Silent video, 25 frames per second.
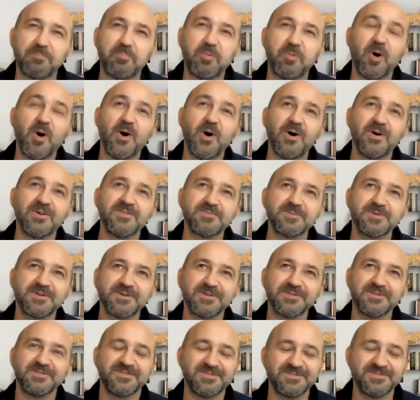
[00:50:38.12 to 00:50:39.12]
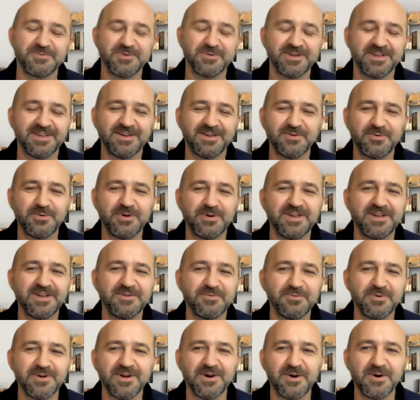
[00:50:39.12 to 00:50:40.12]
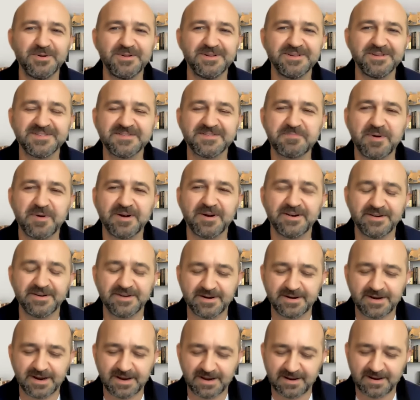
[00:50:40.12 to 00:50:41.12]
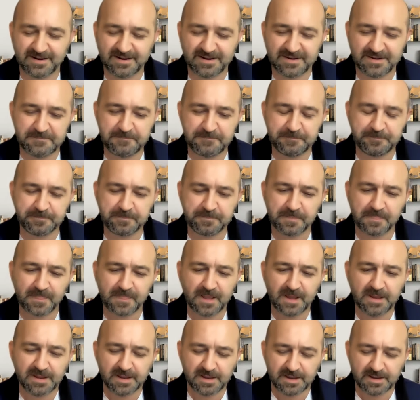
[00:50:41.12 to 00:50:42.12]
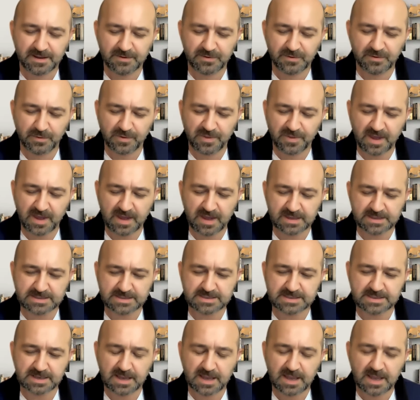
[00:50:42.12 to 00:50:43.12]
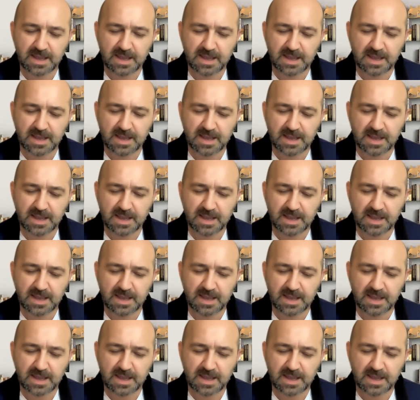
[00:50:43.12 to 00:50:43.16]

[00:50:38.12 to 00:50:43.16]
pause because we all aspire to that.